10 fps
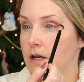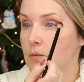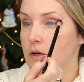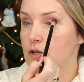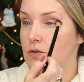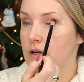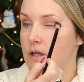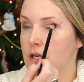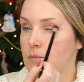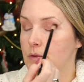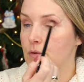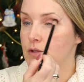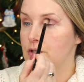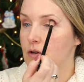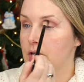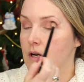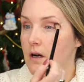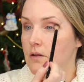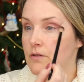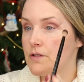want to try and keep those dark
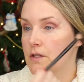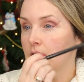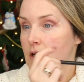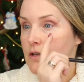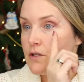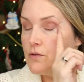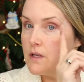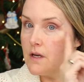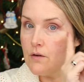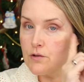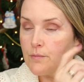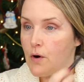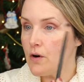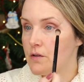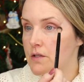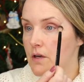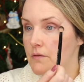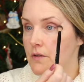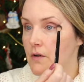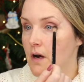colors to the outer part of
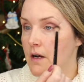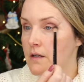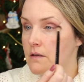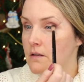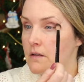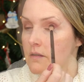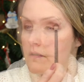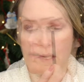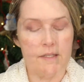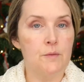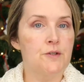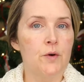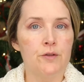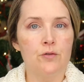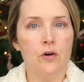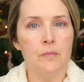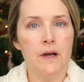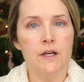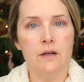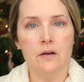your eye. And as I was going through all
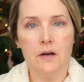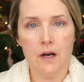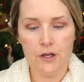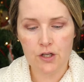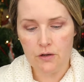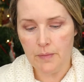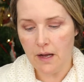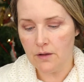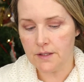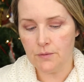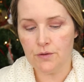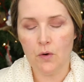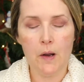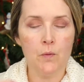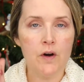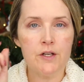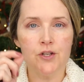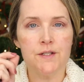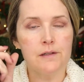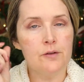my eyeshadow palettes, I wanted
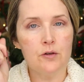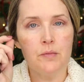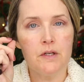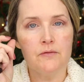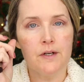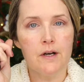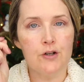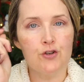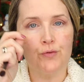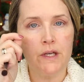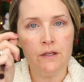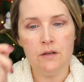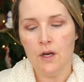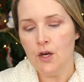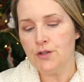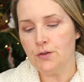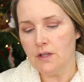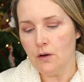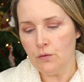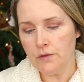just a little bit of a green. So the
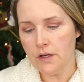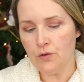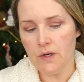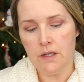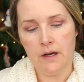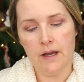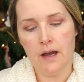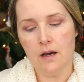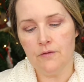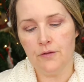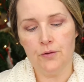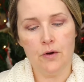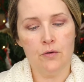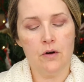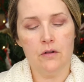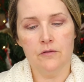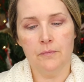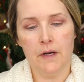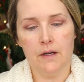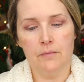only green I have throughout all of
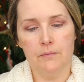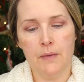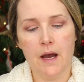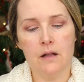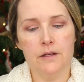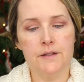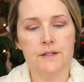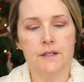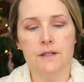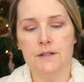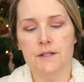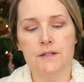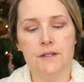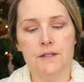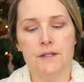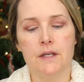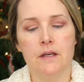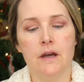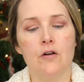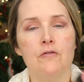my palettes is, this is the
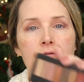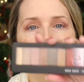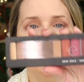e.l.f.